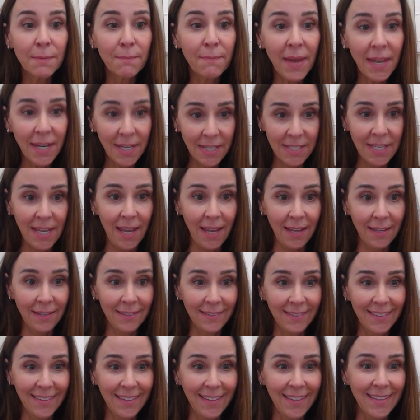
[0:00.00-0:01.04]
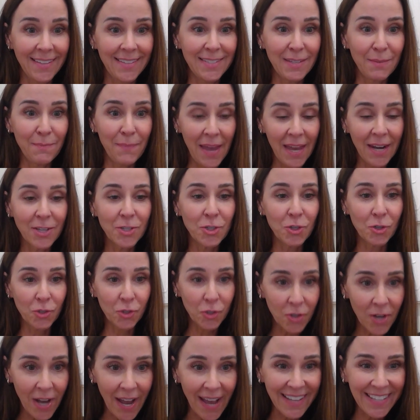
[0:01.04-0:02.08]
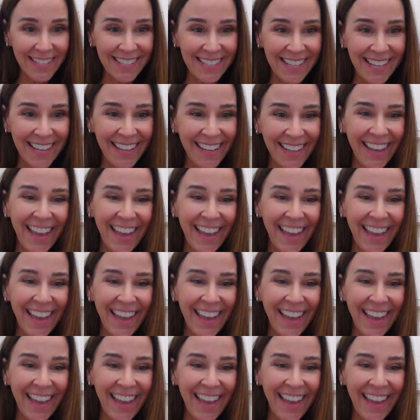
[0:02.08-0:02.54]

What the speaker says: meditate to manage your stress,